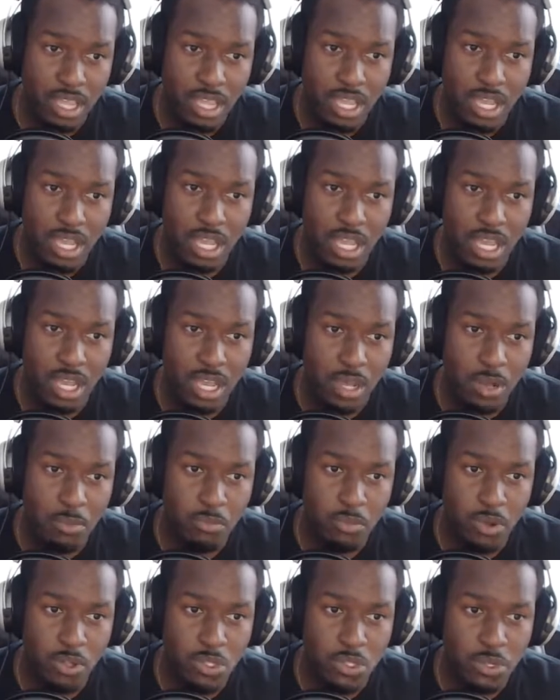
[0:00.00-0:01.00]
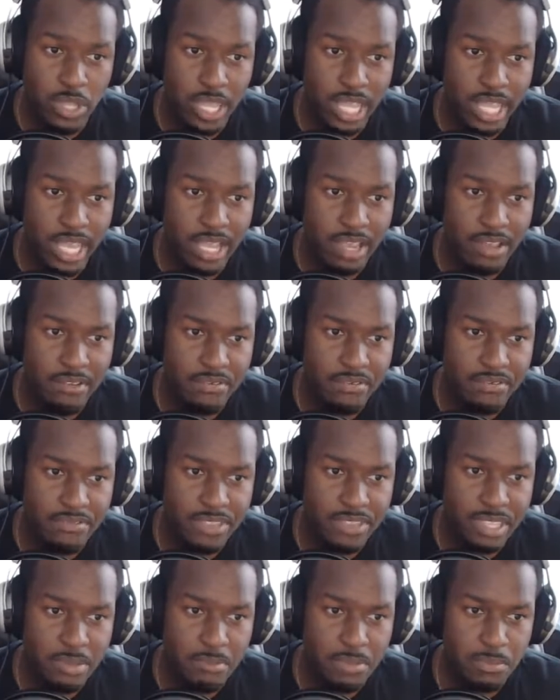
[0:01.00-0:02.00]
We also have,
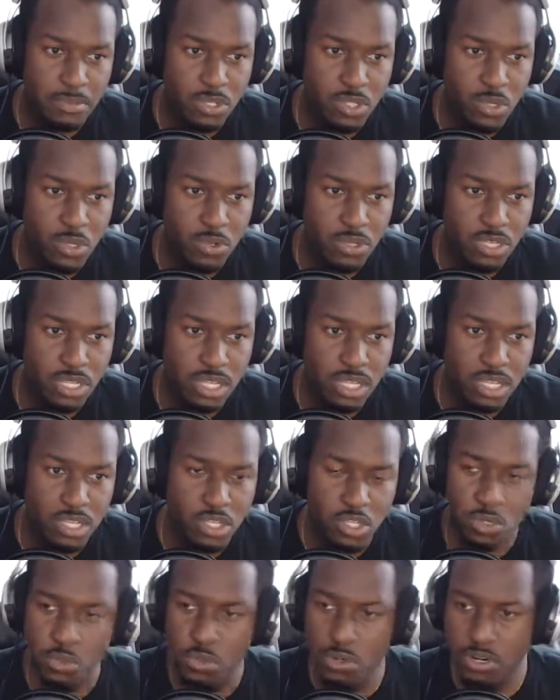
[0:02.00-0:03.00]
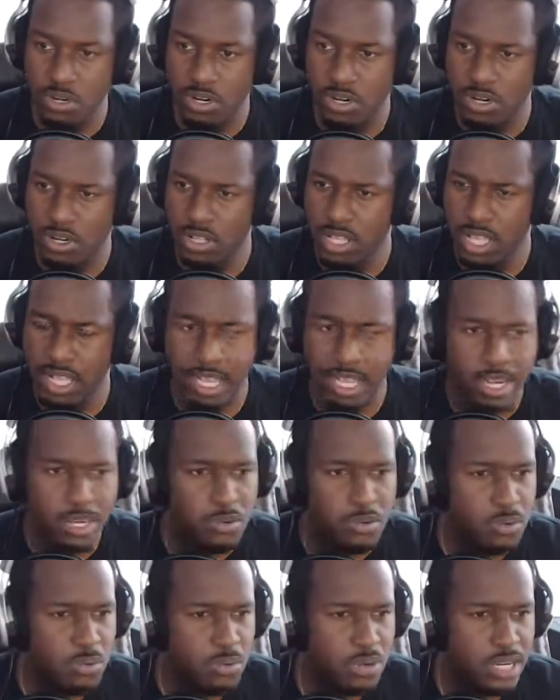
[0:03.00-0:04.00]
they may be doing a Squirrel Girl
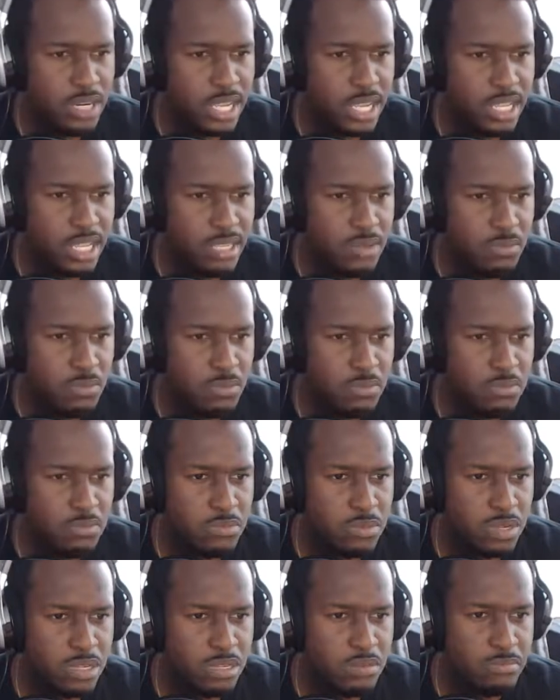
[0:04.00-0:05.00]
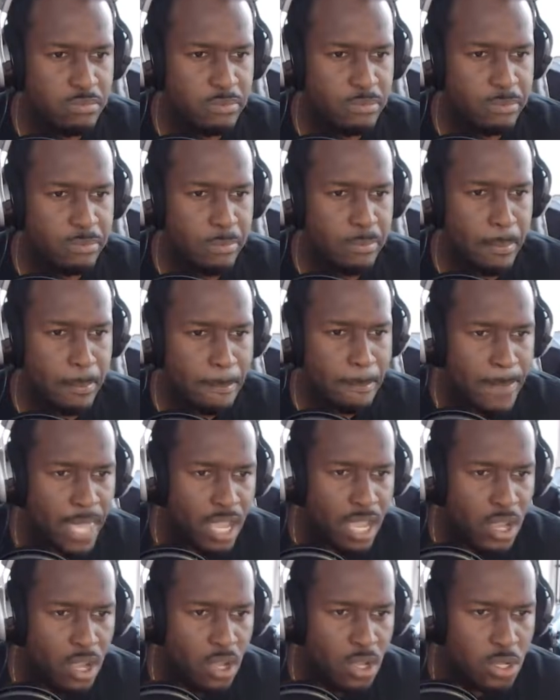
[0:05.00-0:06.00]
and what again?
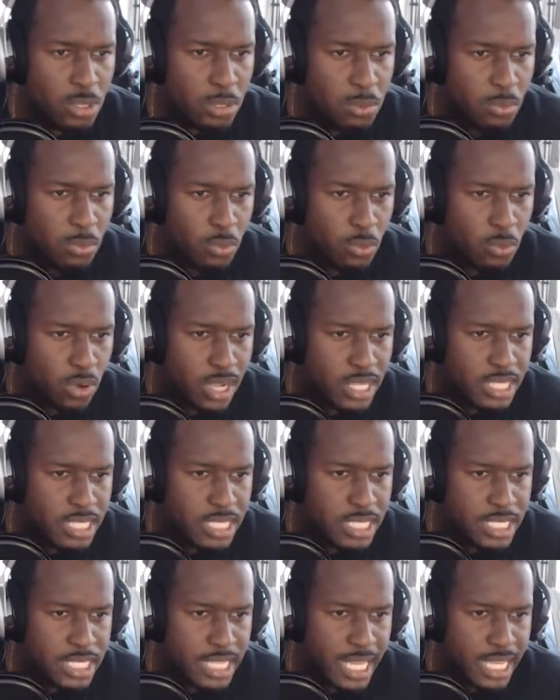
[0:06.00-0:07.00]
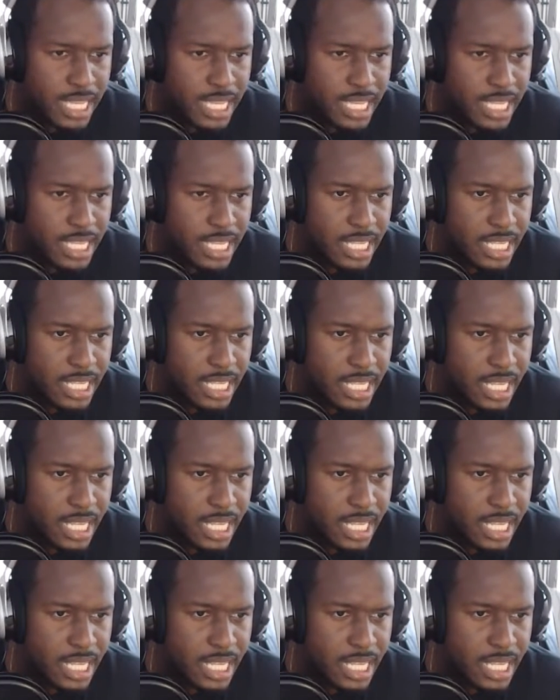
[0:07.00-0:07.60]
Hold up 1 second.